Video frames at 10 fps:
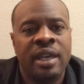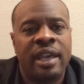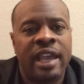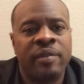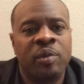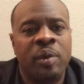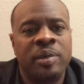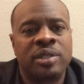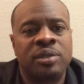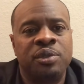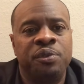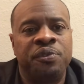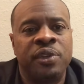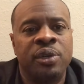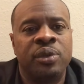every woman is going to
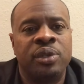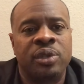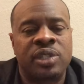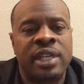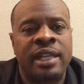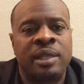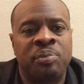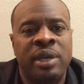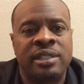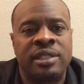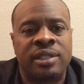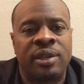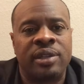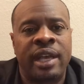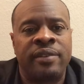feel your solid presence in
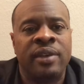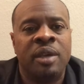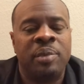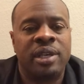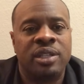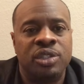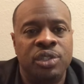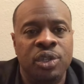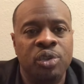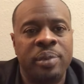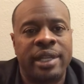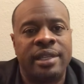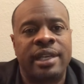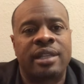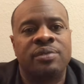her life because you made a
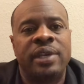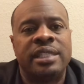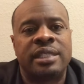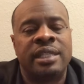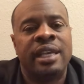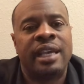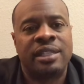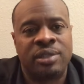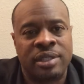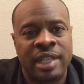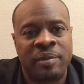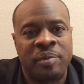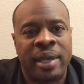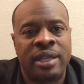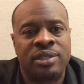declaration as to the type of
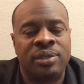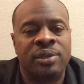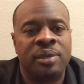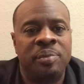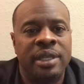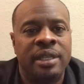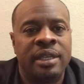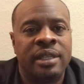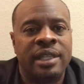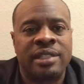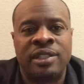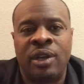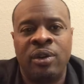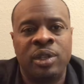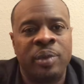man that you're going to be. That's the
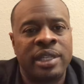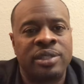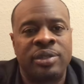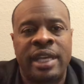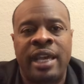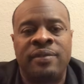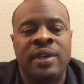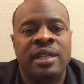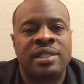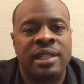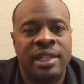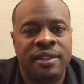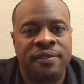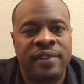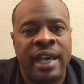only way that you're going to have
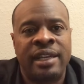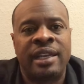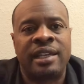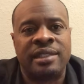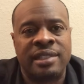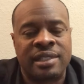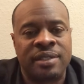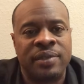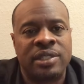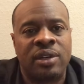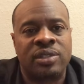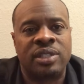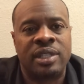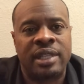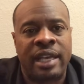solidified and consistent results
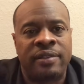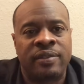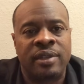in your life.